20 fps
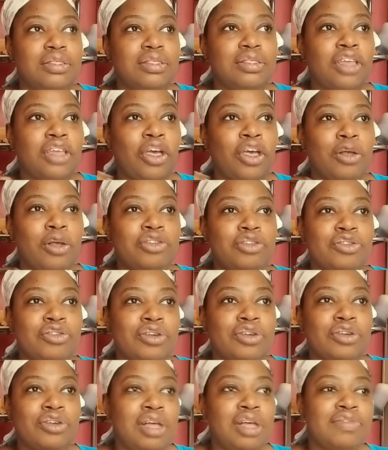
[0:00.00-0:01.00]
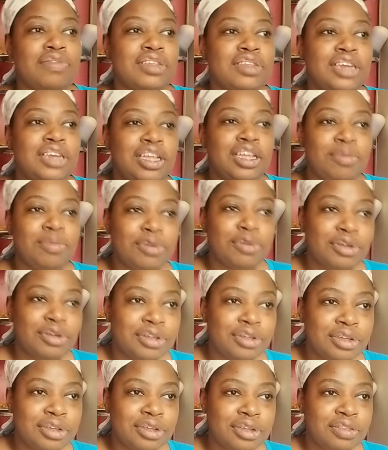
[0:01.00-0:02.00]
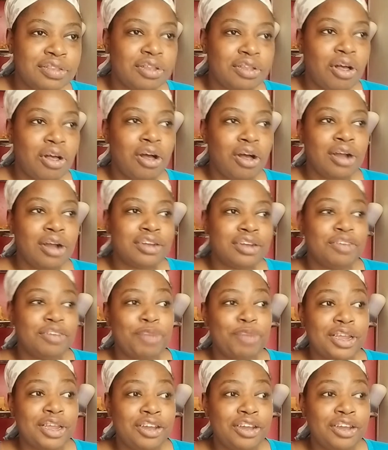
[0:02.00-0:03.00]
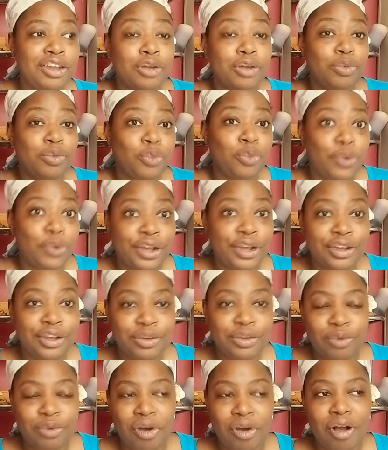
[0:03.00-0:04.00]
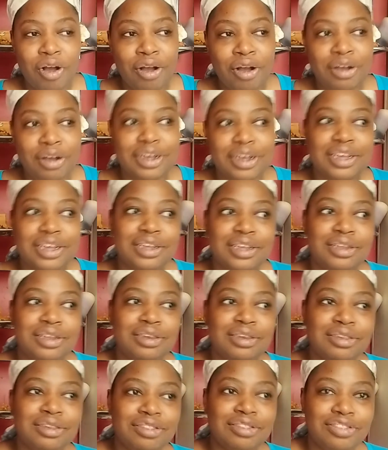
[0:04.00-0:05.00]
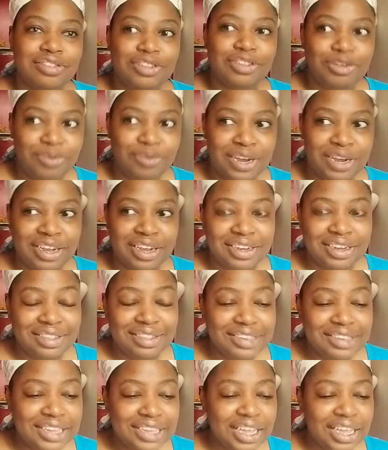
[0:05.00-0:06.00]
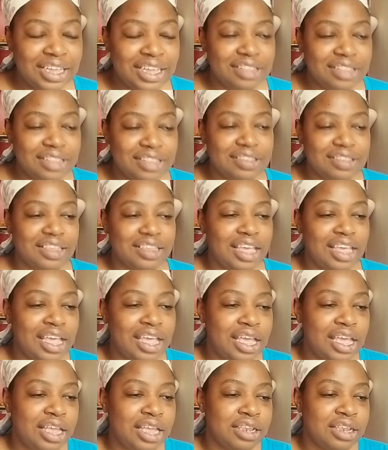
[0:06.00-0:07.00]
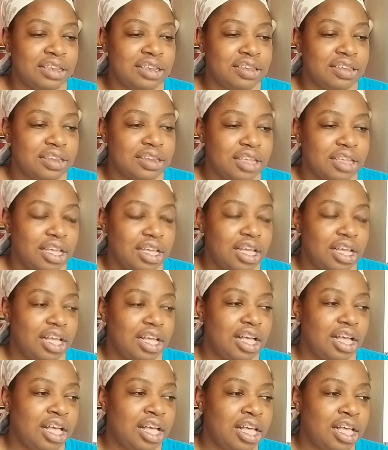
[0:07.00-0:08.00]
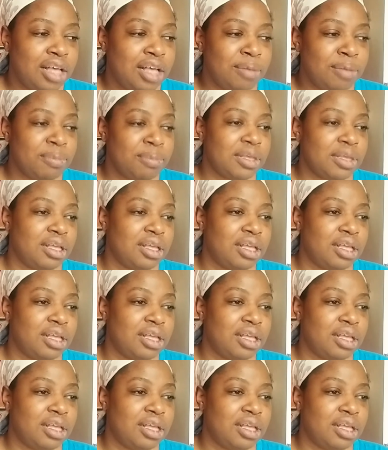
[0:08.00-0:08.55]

the culture of the neighborhoods are depending on where you are in the United States, and um,